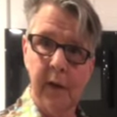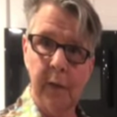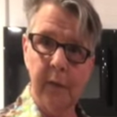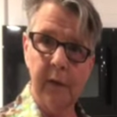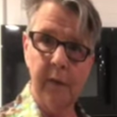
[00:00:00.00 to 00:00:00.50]

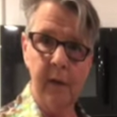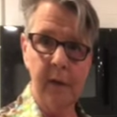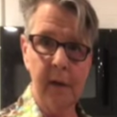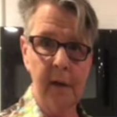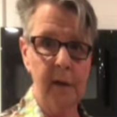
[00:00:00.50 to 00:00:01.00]
It makes it a
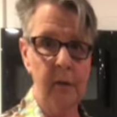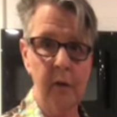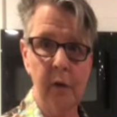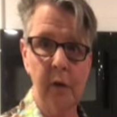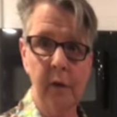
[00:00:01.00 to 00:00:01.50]
lot
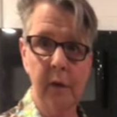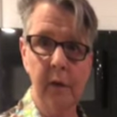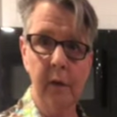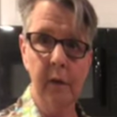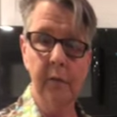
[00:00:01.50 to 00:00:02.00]
easier to cut
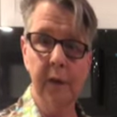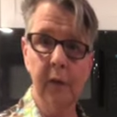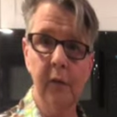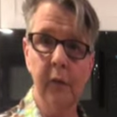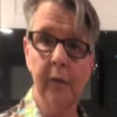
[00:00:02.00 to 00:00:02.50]
the
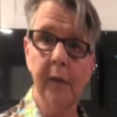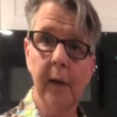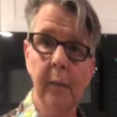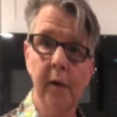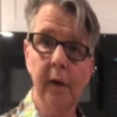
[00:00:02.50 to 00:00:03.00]
fleece or the
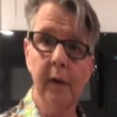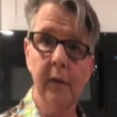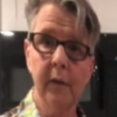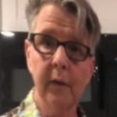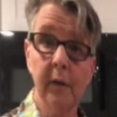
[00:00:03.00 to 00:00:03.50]
fabric
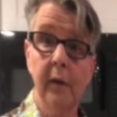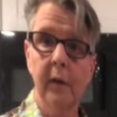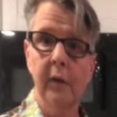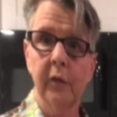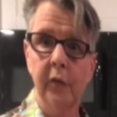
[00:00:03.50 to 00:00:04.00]
into
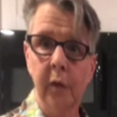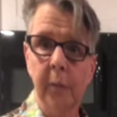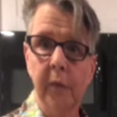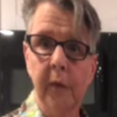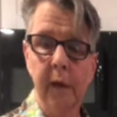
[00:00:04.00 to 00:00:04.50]

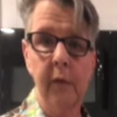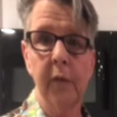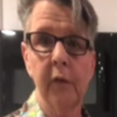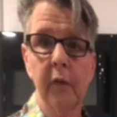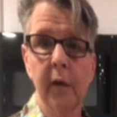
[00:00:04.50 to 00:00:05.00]
strips and
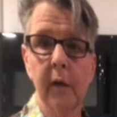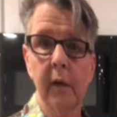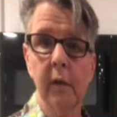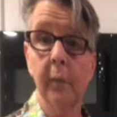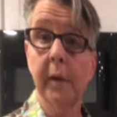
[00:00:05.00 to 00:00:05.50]
eventually
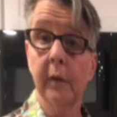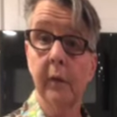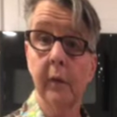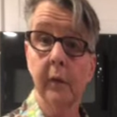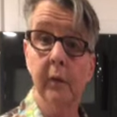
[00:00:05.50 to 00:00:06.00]
little
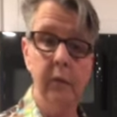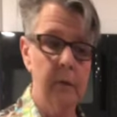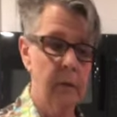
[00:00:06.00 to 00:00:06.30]
pieces.